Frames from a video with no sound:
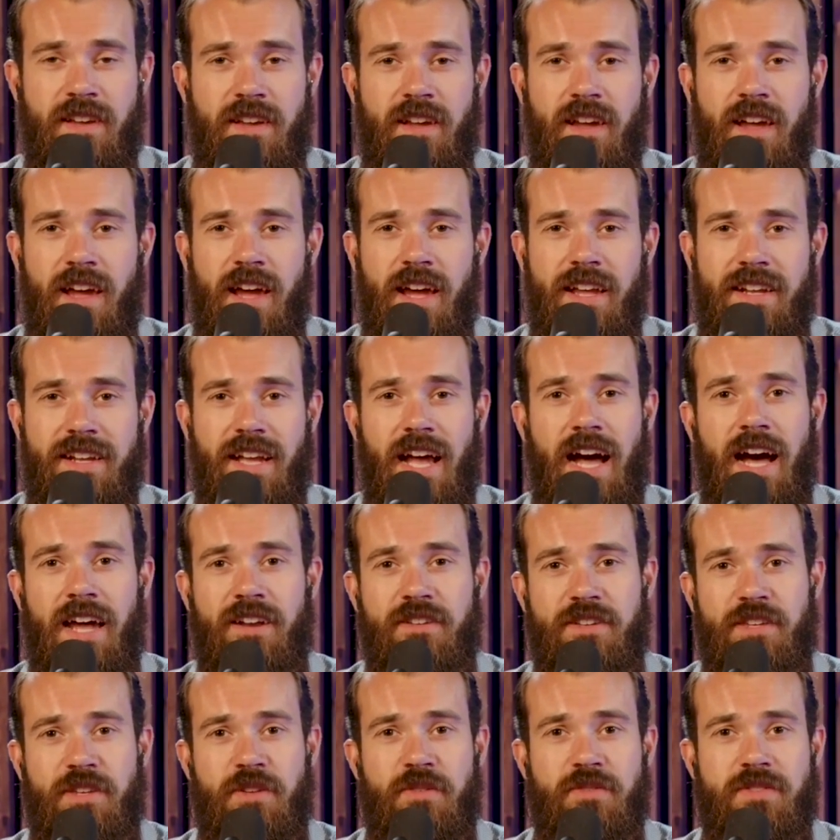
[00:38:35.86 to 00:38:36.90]
and God will
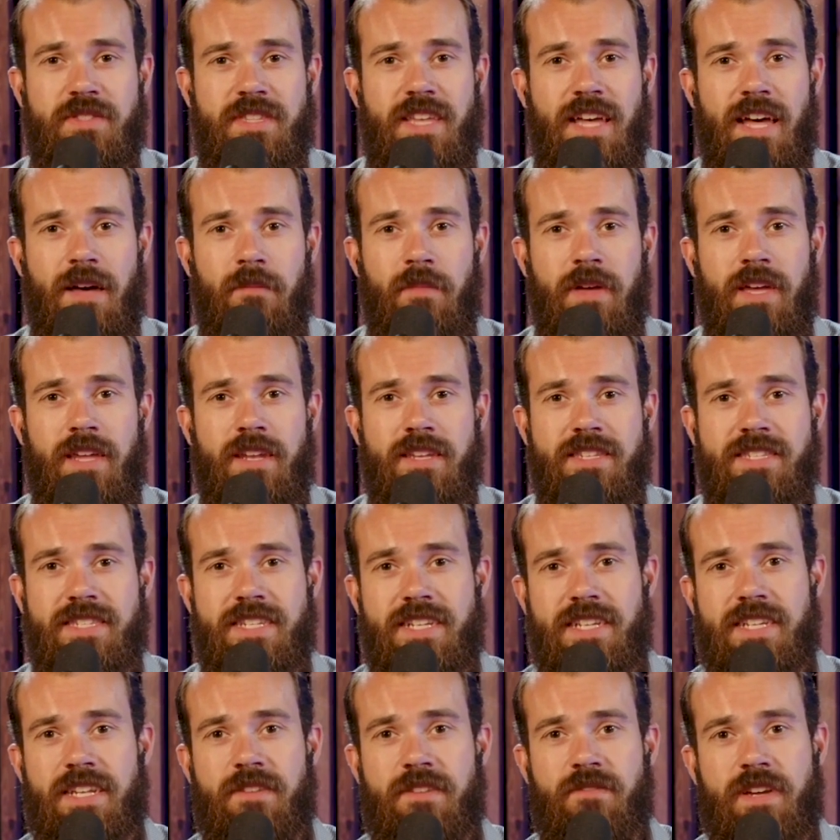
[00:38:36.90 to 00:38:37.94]
use them in a
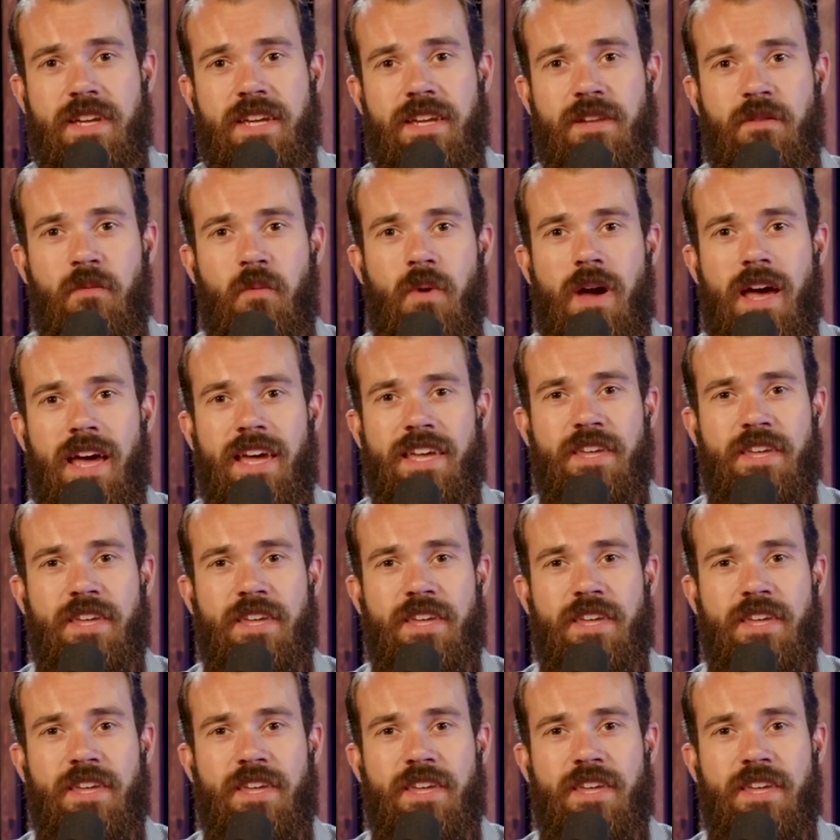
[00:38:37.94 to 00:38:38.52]
significant way.